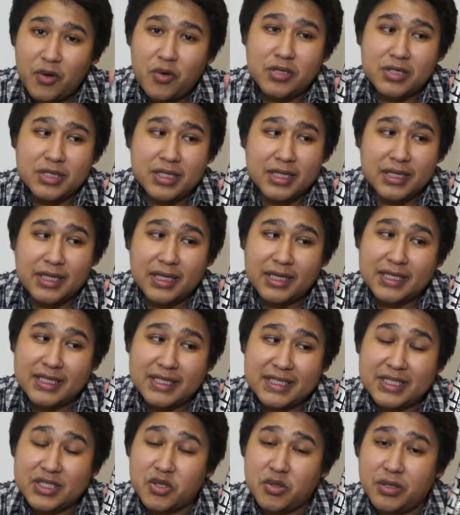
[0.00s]
cool is it that
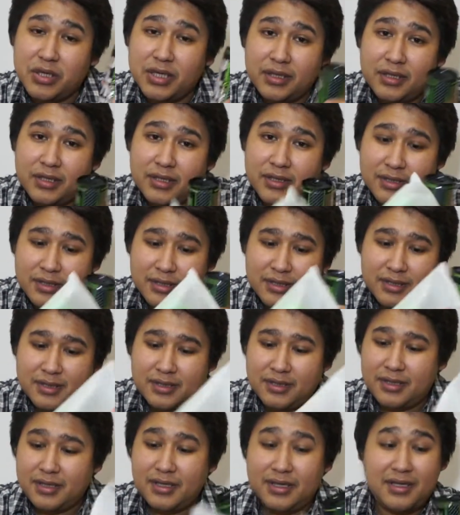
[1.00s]
this is green
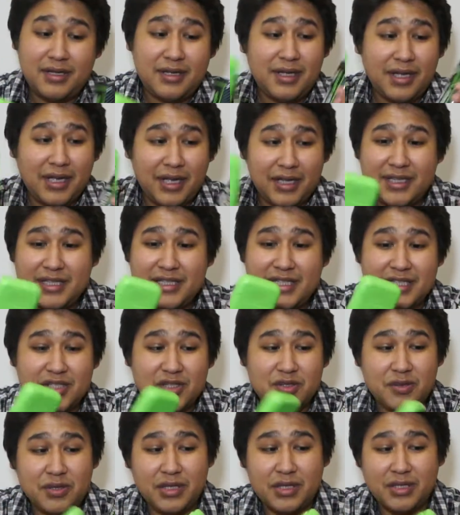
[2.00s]
and this is
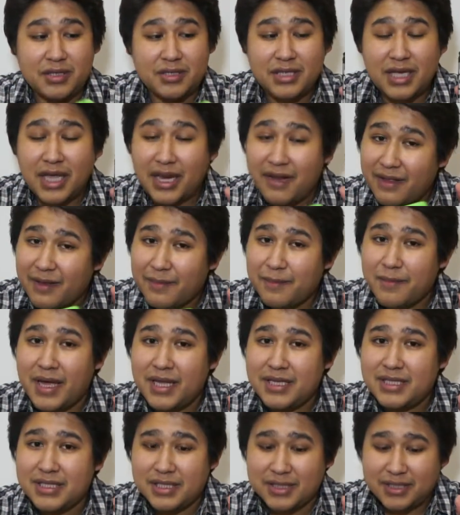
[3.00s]
green? It's kind of like
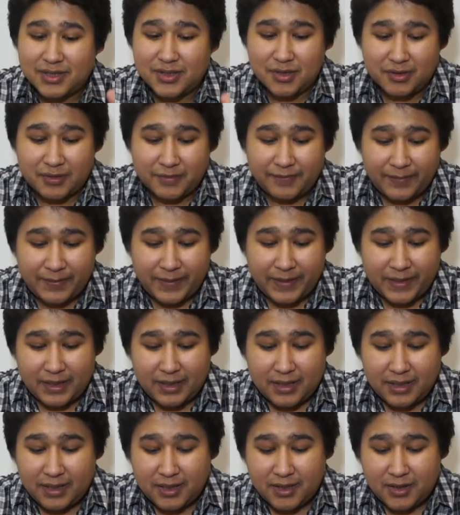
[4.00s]
matching, so
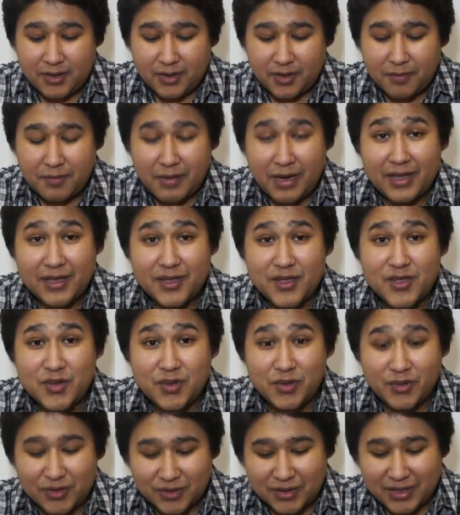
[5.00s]
you know, you buy the
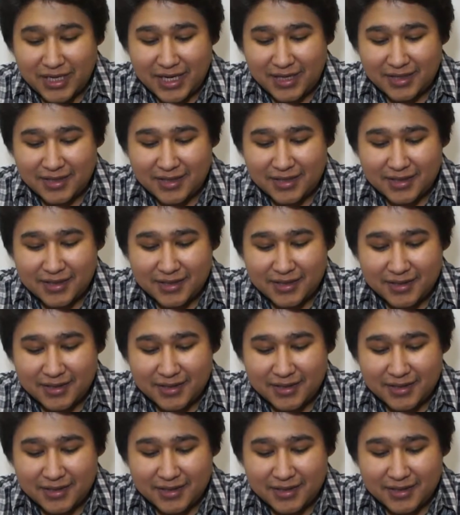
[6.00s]
dual together.